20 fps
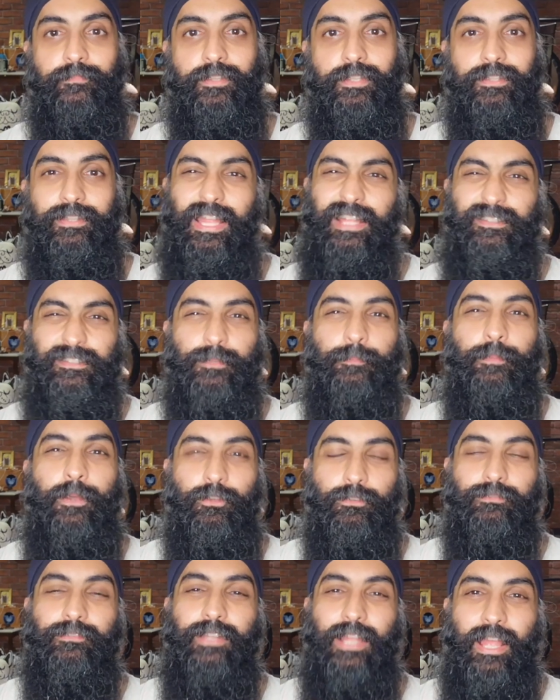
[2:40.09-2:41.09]
That's
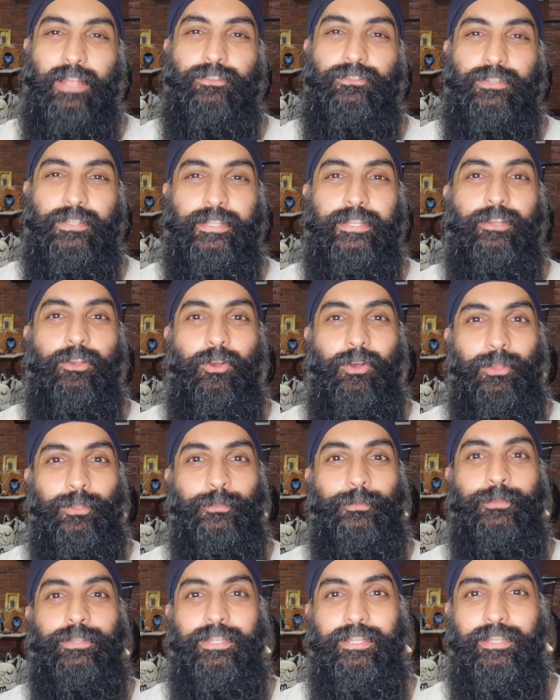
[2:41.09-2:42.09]
about actually all
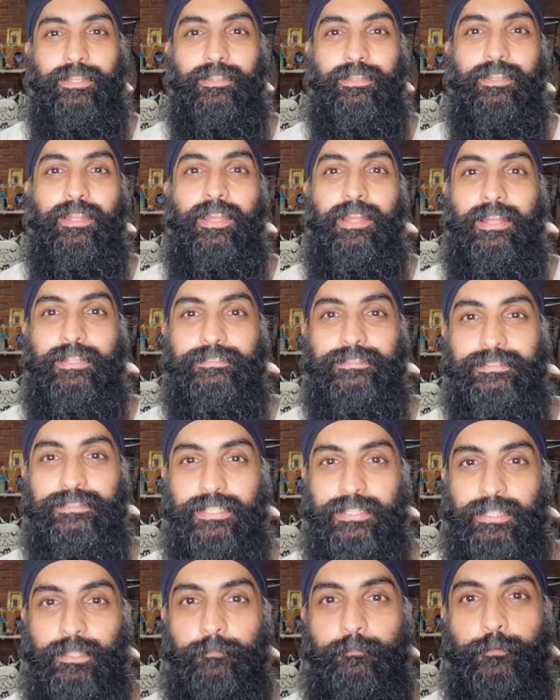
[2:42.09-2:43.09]
you need. And
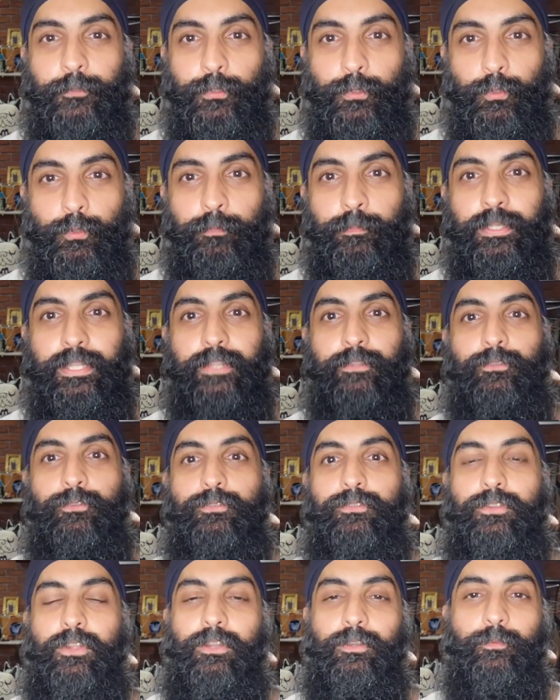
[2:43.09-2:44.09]
set them for 2 minutes to
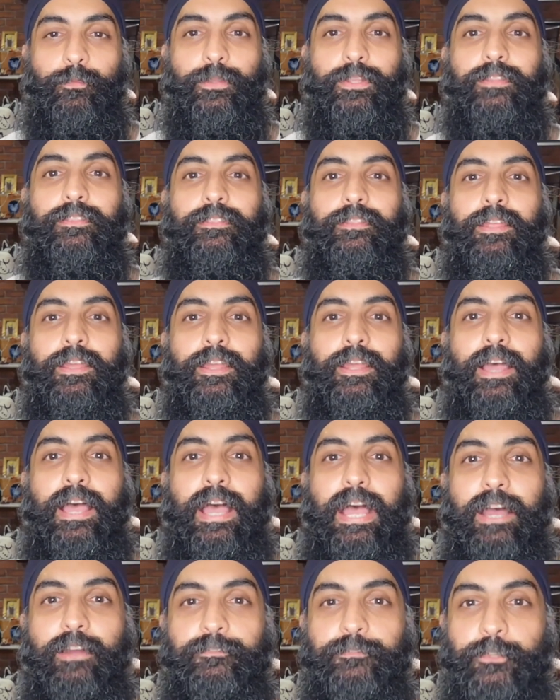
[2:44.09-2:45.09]
start with.
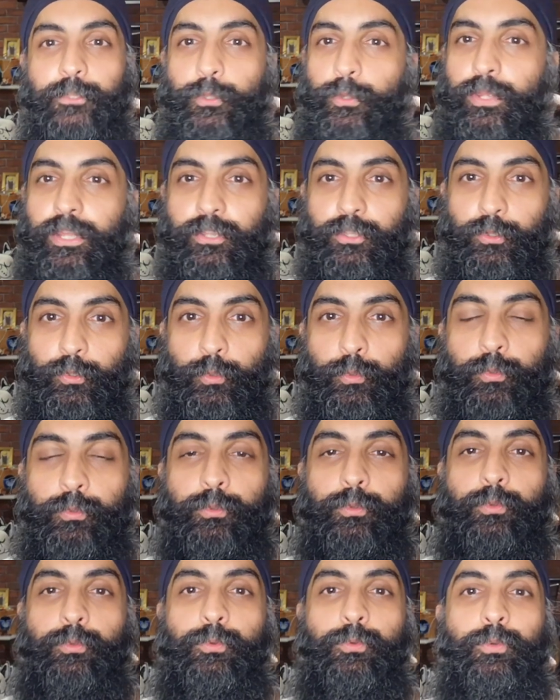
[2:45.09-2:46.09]
After you get
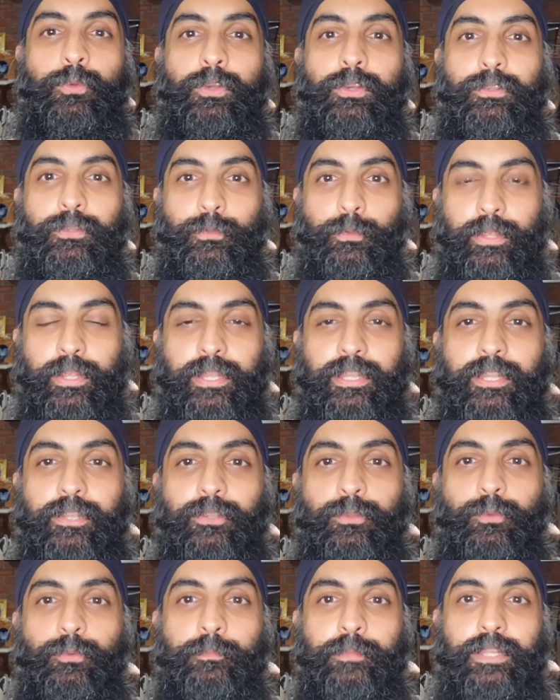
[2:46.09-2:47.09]
used to doing it at
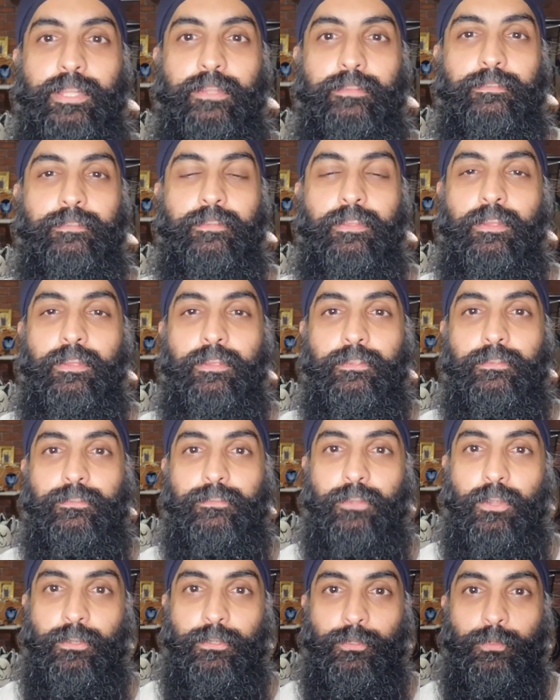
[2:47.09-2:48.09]
2 minutes,
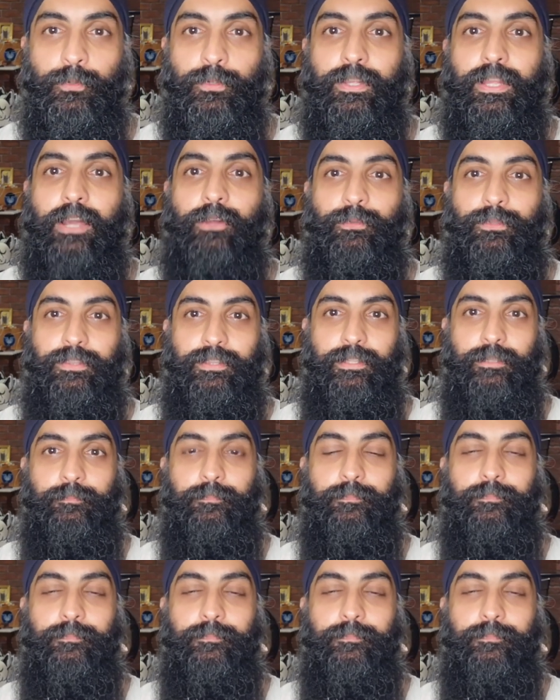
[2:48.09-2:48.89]
start to count them.